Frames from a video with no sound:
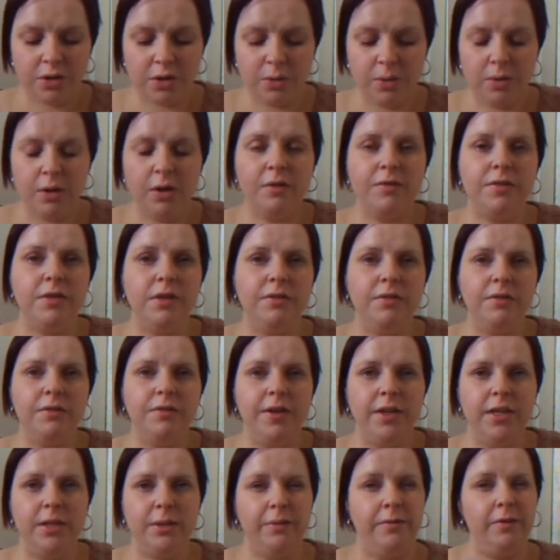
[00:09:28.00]
do a lot of
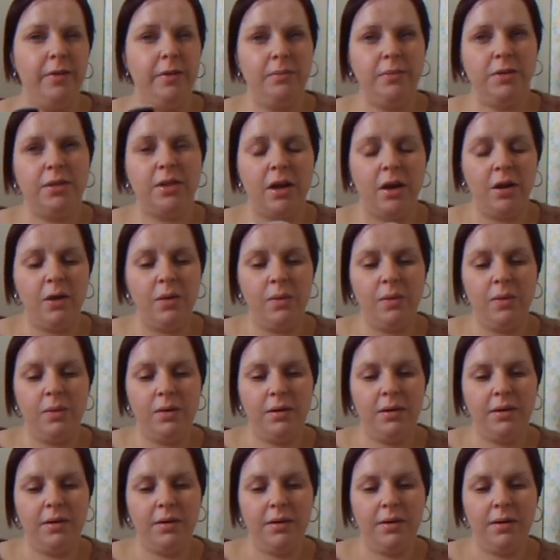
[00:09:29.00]
different things with them,
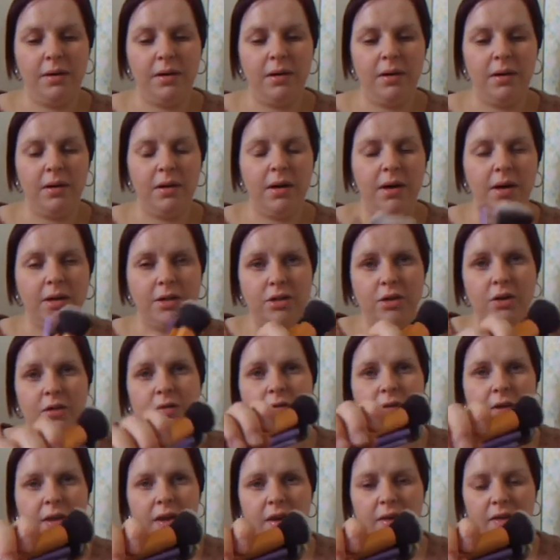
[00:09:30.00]
so I
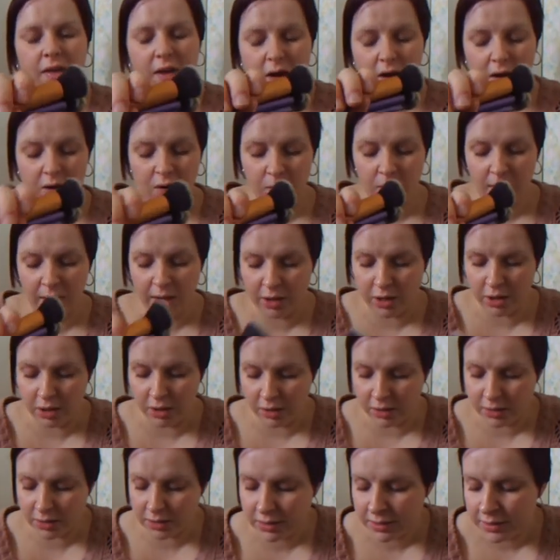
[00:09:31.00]
do think they are quite
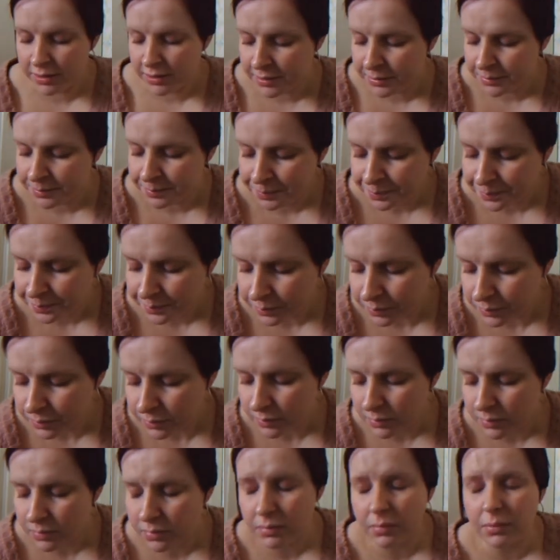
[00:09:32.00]
good,
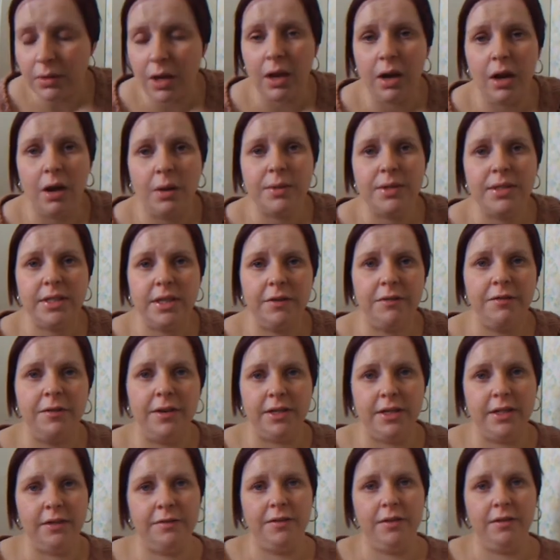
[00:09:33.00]
and I would
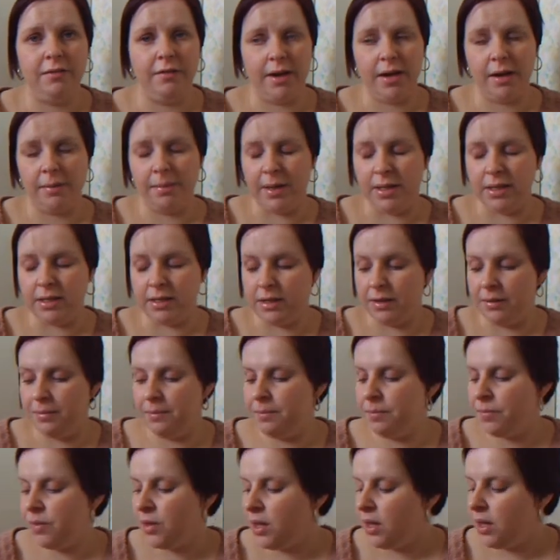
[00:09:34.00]
definitely recommend
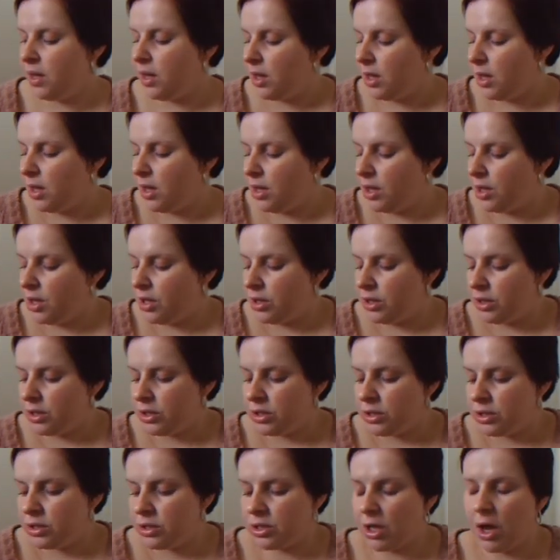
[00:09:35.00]
them.
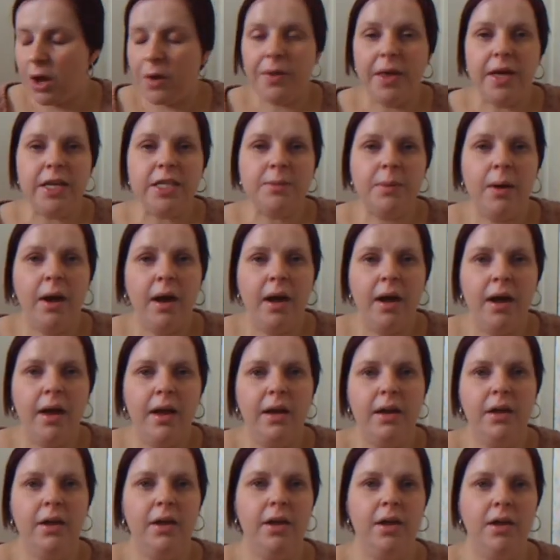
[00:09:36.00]
So that's
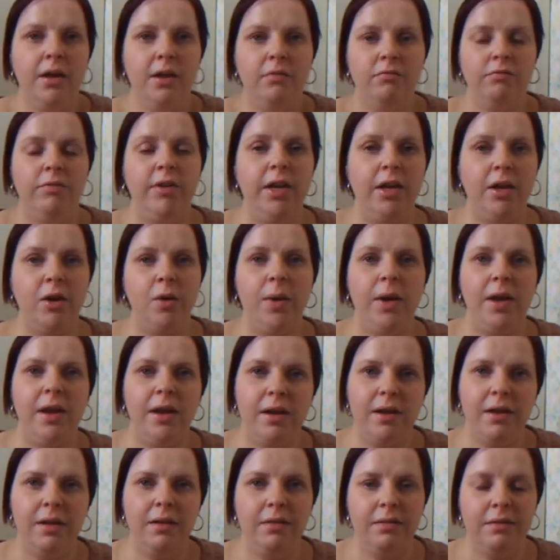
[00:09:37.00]
my really
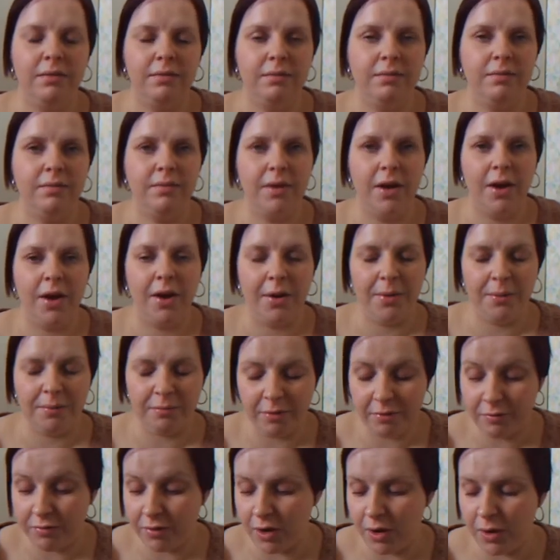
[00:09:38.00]
quick
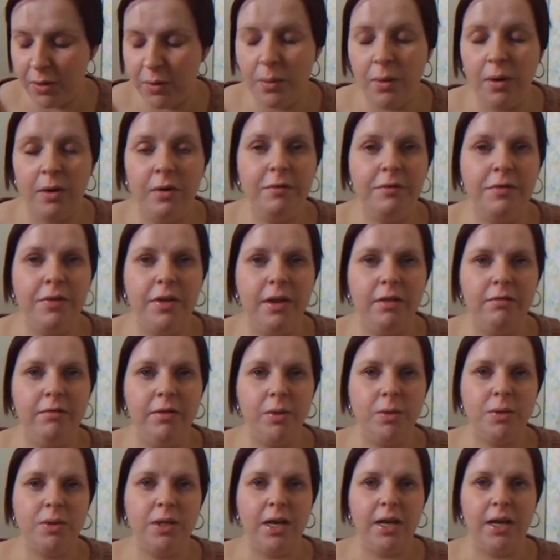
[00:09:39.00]
review of the
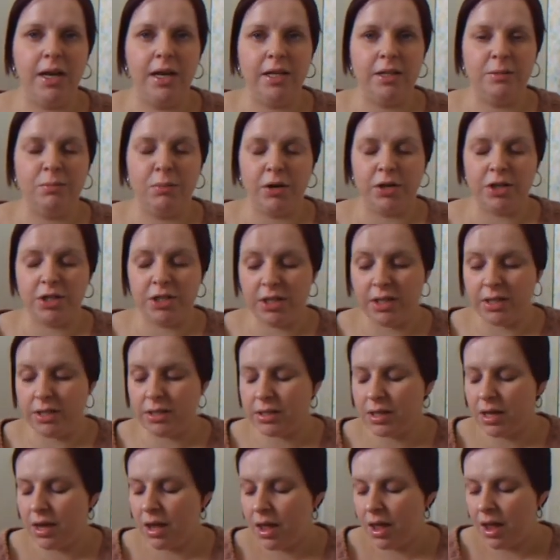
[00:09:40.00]
Real Techniques
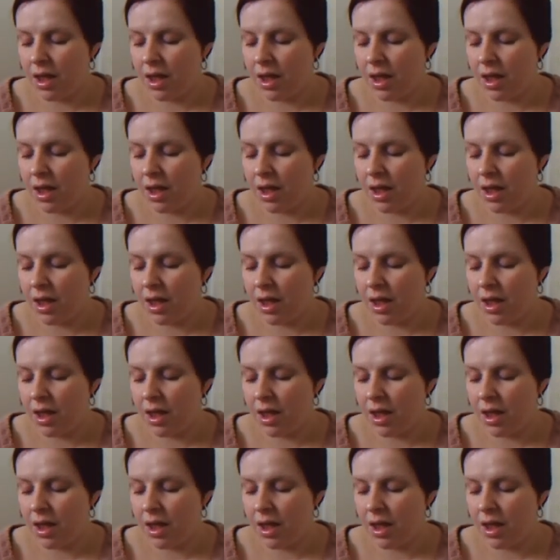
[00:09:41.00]
brushes.